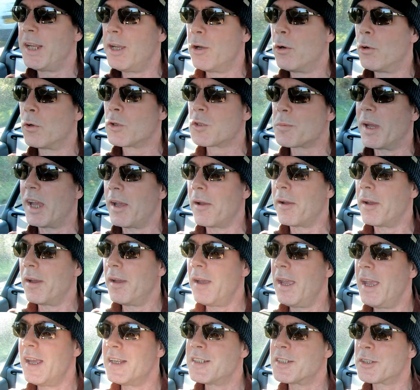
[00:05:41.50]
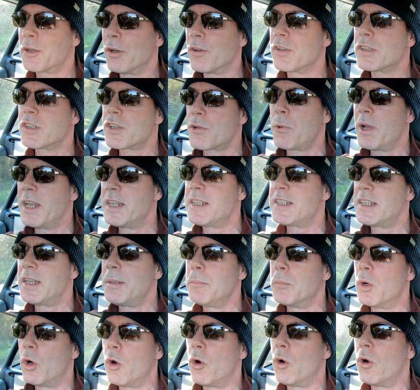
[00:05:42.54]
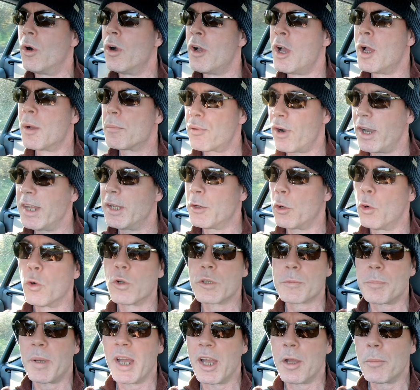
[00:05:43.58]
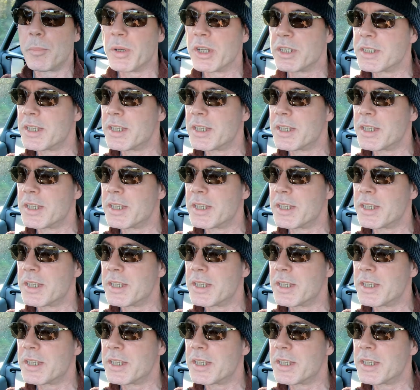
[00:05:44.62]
horsepower, it's got 20 more brake horsepower per